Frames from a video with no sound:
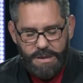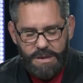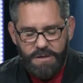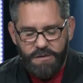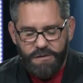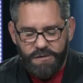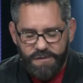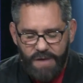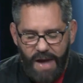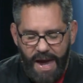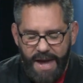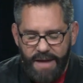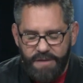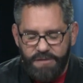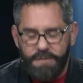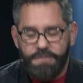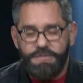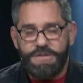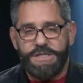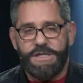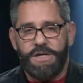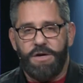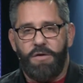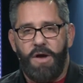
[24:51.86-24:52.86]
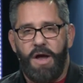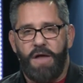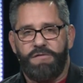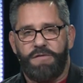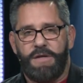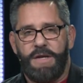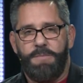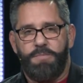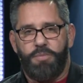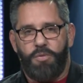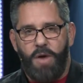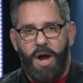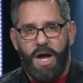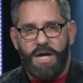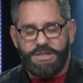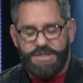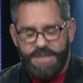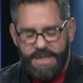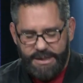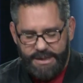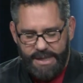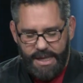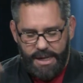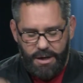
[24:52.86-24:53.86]
Science of Generosity
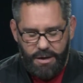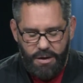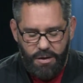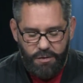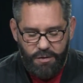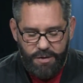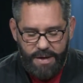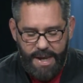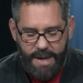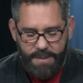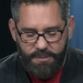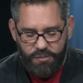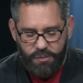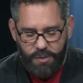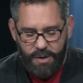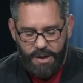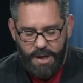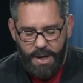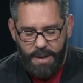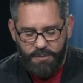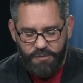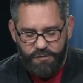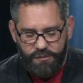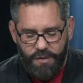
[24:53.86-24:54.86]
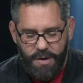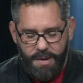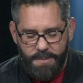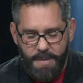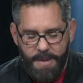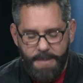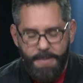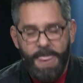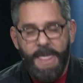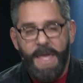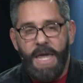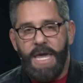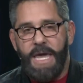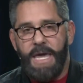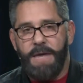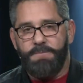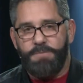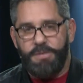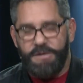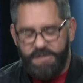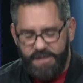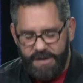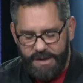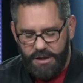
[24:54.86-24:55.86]
project out of Notre Dame is where it comes from. In
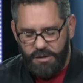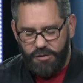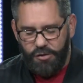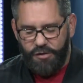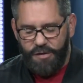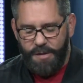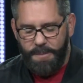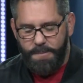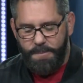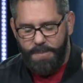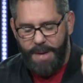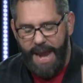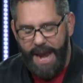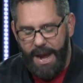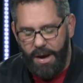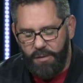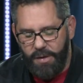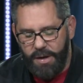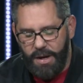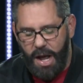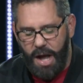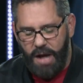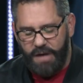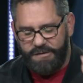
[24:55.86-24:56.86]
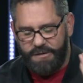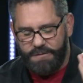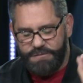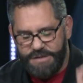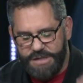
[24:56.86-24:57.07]
particular, The Paradox of